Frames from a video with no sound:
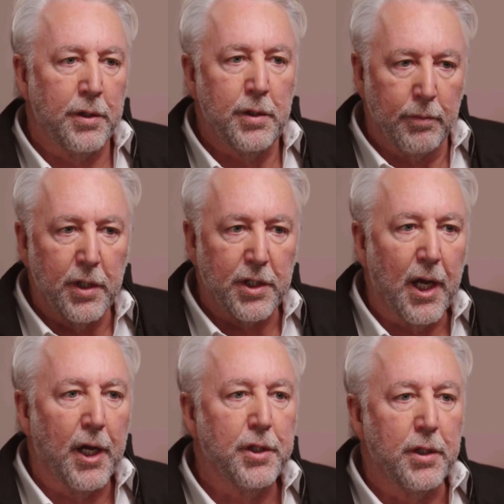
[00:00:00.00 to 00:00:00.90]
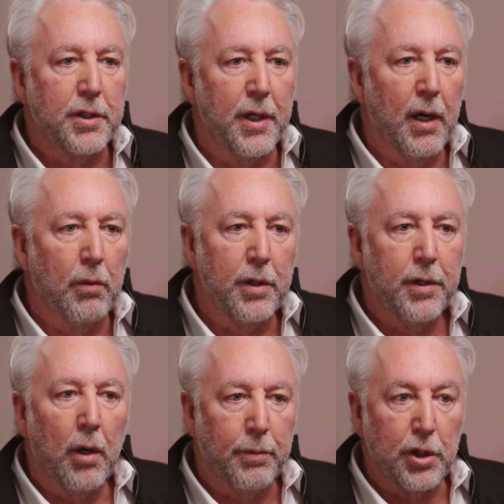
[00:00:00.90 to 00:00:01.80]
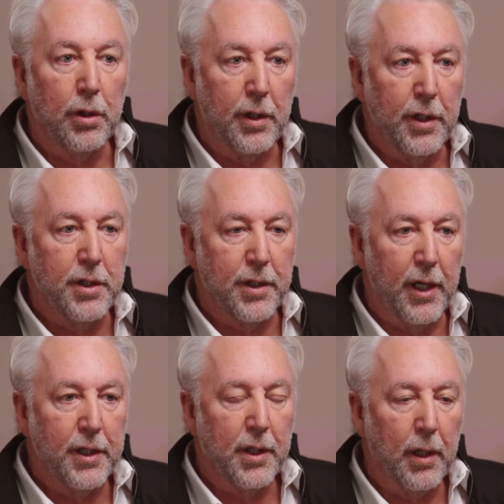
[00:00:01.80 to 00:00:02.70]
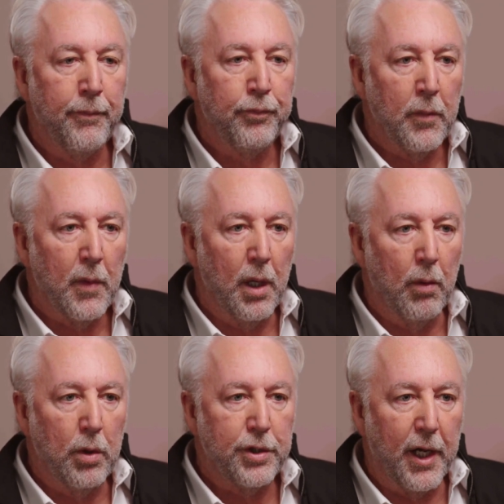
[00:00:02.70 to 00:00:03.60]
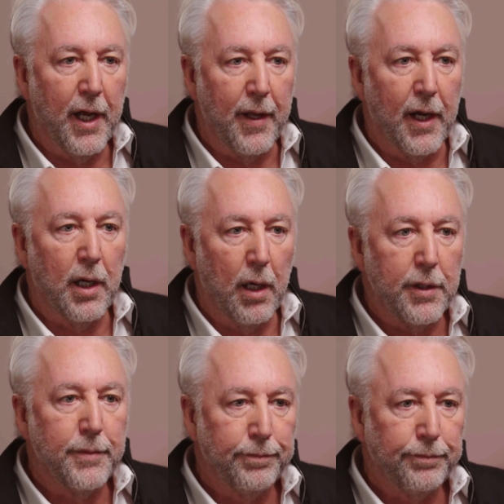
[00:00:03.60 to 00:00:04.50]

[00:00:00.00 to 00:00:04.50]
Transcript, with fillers: in some discussions now with opportunities there. So yeah, we'll see how that goes.